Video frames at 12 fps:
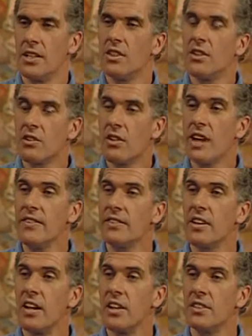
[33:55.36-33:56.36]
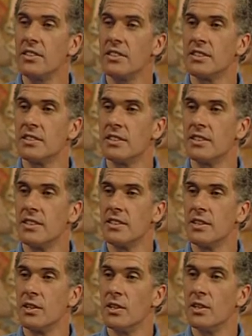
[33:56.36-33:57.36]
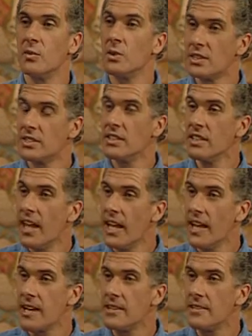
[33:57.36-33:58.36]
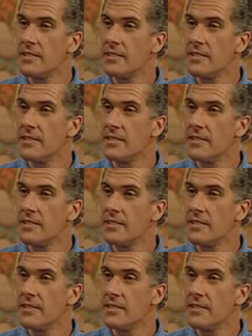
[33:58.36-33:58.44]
The grave clothes were still there.